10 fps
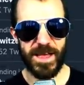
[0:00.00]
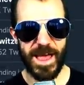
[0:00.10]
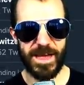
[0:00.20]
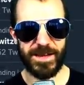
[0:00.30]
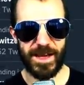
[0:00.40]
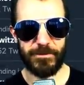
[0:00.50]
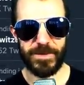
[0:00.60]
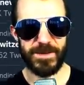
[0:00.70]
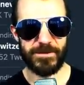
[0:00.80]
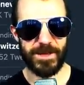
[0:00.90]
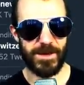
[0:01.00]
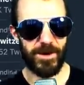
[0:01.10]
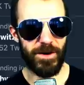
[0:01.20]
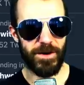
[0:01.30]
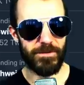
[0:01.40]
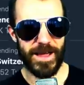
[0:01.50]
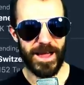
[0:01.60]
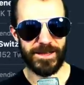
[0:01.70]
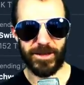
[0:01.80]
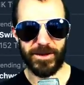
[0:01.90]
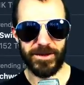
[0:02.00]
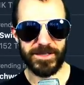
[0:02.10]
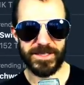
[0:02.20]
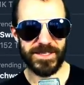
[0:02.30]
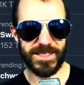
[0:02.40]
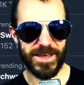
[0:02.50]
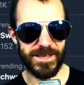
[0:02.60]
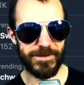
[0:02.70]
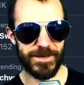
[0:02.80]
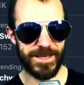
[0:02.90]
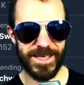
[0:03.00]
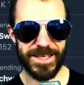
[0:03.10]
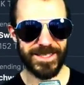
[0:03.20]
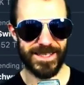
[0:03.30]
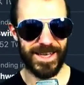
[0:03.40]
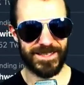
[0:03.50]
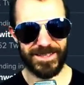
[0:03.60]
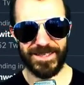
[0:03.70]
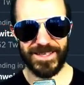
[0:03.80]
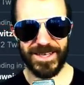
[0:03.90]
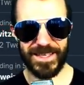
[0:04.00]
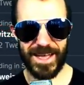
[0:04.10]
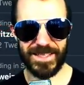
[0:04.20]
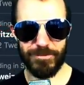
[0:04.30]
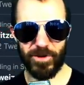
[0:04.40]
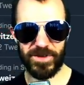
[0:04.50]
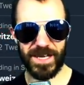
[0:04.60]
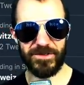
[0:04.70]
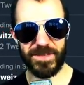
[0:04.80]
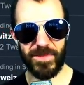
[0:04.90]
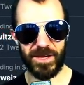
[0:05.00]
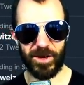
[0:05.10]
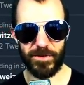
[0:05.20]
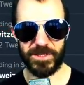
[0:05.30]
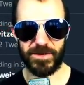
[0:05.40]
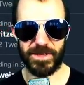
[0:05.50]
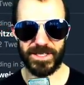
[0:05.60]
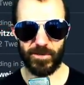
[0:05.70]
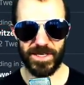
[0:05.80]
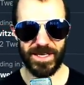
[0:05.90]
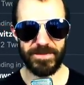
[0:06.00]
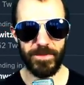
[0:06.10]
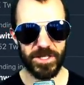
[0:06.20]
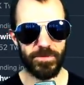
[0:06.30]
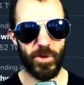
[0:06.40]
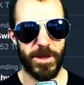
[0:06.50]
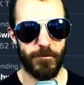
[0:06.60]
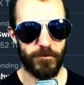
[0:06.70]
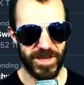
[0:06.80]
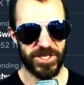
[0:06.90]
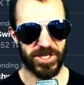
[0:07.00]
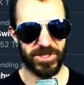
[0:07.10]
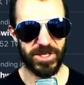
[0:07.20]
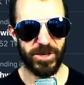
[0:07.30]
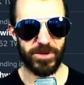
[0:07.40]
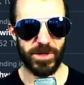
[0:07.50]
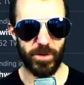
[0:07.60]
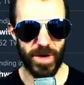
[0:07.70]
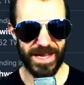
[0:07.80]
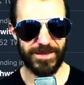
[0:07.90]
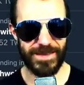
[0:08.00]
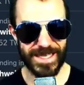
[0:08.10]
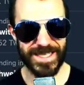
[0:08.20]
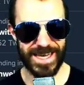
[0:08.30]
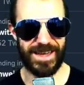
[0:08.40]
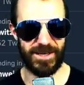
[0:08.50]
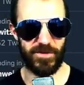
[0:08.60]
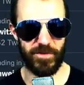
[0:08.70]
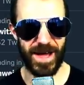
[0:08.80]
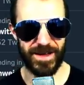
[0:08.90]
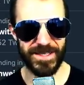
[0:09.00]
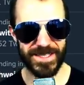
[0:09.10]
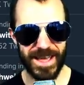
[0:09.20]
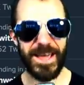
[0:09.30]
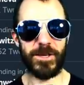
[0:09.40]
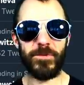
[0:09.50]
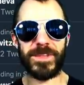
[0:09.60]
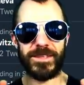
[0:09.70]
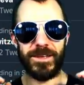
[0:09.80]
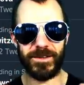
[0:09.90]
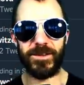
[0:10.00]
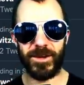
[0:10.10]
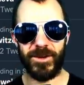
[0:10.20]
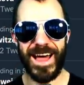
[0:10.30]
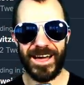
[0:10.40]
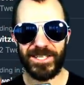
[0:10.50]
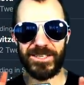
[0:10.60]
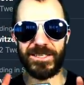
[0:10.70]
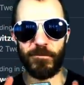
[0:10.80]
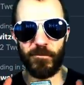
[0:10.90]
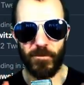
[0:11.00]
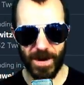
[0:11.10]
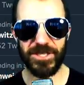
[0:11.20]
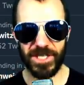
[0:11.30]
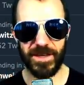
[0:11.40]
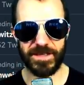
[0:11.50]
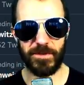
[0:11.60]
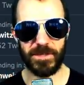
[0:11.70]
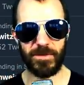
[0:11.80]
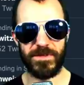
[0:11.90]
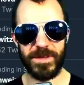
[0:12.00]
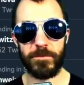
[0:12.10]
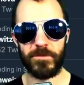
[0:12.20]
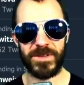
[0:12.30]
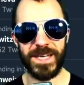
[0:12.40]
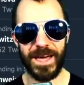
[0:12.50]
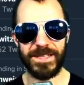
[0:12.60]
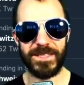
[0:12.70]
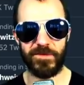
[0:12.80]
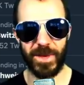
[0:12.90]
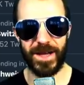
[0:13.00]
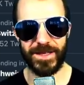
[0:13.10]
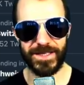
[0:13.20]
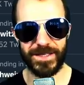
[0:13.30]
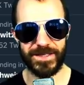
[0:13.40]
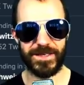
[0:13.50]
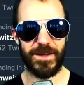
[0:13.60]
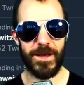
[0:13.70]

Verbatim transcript: And I think they are. And LeCun doesn't say anything against that. He says, as I point out in my comment to this tweet, is much more efficient to correct this kind of bias. Note that Yann LeCun actually differentiates between the different kinds of biases